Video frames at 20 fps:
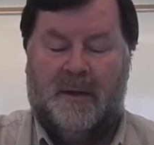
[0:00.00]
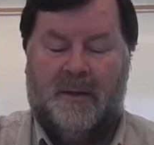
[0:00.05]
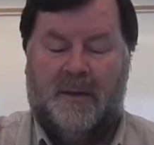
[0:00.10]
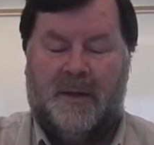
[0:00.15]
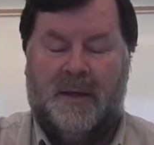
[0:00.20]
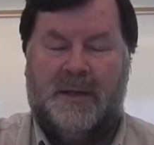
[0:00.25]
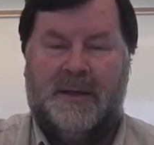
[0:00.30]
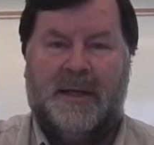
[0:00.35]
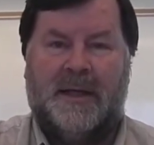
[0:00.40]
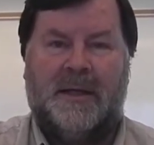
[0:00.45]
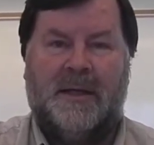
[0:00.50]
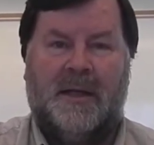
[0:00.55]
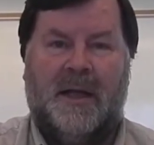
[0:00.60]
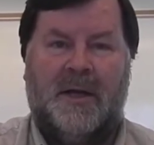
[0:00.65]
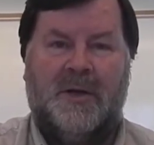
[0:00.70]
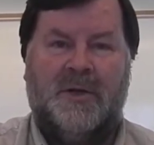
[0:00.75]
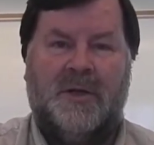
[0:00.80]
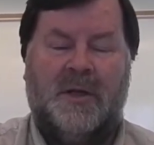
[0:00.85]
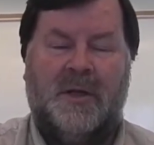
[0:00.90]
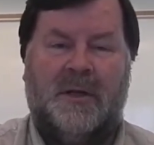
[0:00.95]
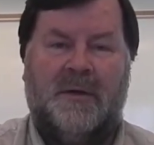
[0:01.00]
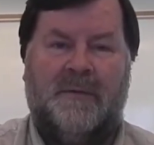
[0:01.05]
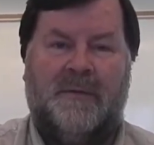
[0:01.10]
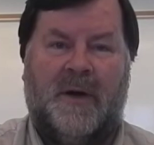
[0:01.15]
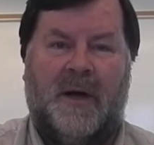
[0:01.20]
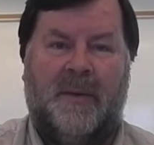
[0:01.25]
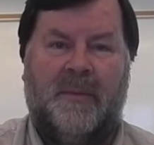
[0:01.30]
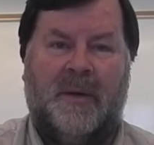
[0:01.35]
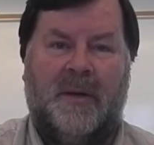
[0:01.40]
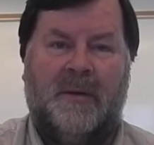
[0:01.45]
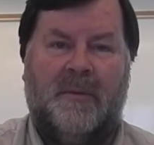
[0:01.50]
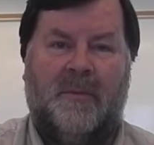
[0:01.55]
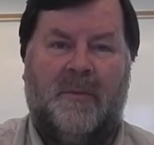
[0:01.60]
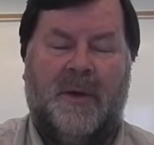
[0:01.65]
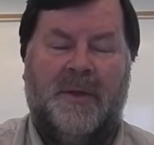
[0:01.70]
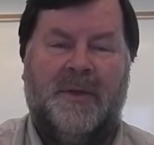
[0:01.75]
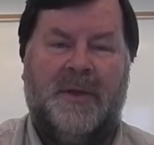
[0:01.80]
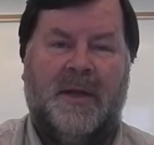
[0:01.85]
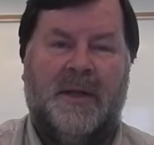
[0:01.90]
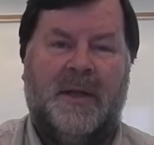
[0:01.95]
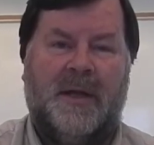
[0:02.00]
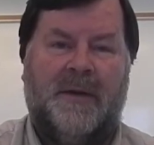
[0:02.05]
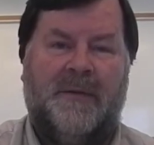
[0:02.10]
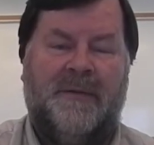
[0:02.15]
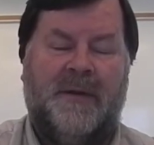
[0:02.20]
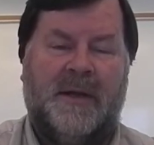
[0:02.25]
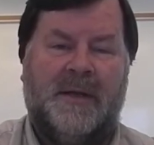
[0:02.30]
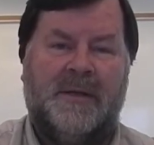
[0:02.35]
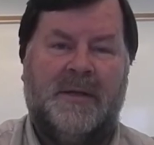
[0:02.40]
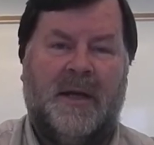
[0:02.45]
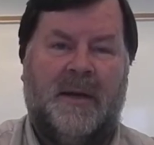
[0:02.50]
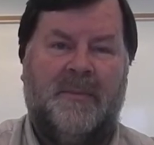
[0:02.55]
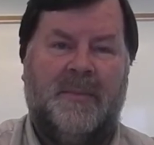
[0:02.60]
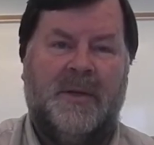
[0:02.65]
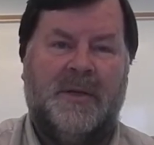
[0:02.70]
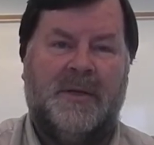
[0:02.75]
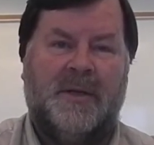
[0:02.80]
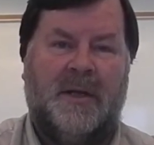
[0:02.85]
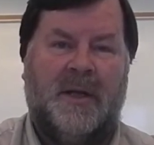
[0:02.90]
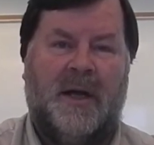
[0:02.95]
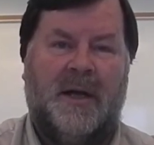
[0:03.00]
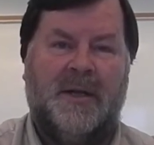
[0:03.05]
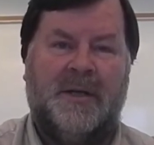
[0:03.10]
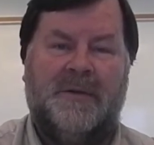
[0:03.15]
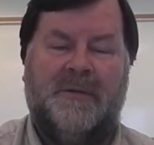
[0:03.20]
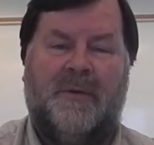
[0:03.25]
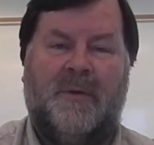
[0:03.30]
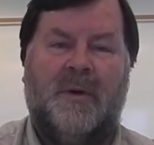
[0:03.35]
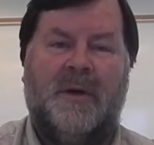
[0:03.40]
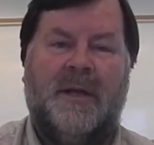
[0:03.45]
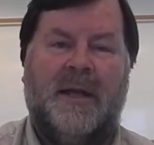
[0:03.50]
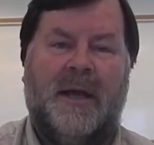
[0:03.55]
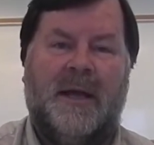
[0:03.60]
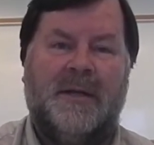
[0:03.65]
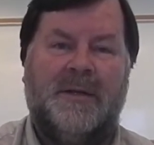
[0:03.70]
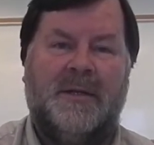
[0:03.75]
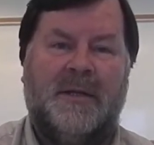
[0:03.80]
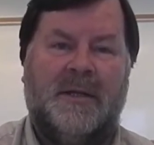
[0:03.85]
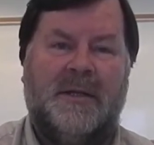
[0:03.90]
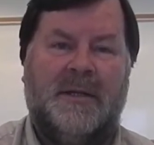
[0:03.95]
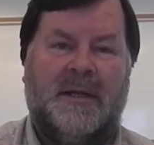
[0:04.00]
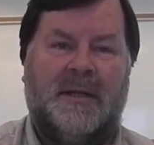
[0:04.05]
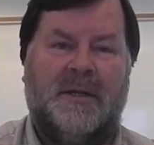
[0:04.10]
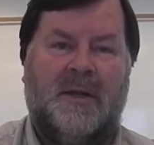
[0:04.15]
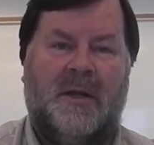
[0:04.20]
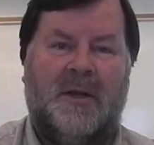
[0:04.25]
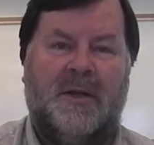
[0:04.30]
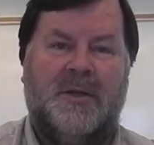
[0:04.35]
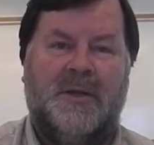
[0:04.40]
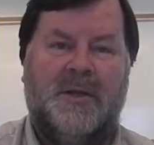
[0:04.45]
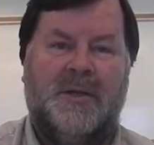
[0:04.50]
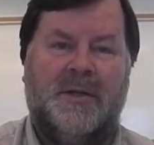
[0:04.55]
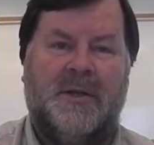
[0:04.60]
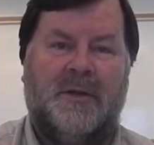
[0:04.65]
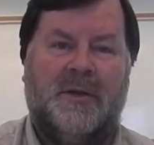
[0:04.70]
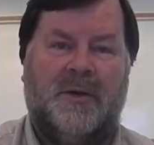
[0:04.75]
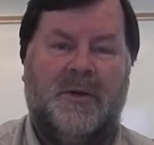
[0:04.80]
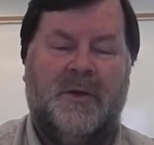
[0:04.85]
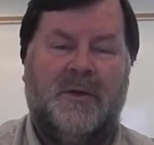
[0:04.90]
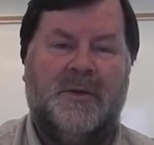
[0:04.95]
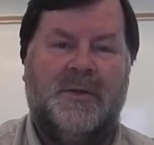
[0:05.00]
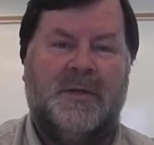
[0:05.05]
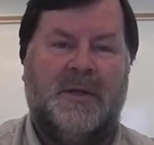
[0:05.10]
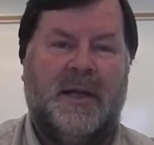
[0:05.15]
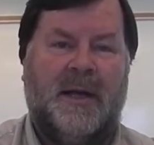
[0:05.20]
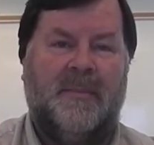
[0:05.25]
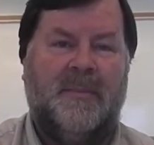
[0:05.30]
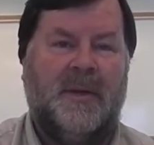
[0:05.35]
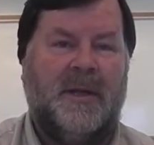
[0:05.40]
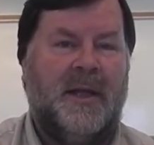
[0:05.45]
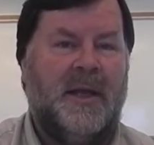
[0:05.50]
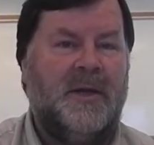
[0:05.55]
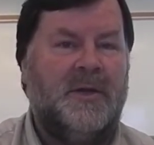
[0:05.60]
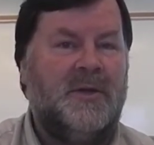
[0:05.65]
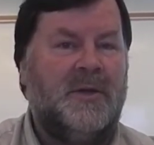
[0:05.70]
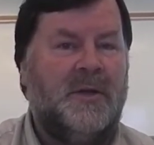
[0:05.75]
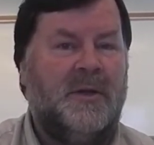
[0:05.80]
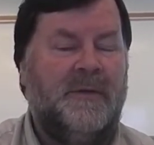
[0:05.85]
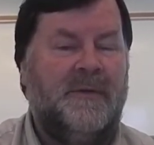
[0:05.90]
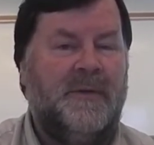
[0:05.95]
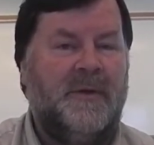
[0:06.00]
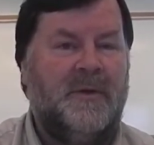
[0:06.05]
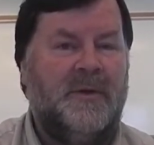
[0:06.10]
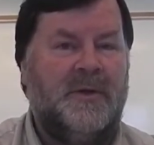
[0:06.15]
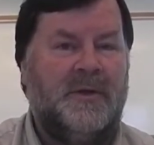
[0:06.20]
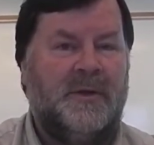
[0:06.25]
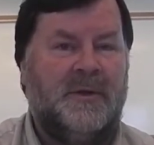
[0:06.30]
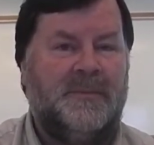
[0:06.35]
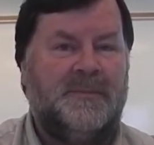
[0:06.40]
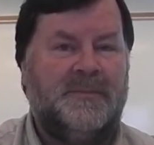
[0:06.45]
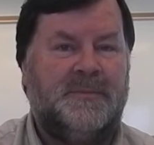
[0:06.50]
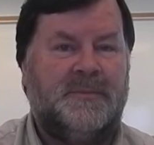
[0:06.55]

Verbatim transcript: The technological environment. One thing that affects companies a lot is forecasting technologies and their use and application in the future.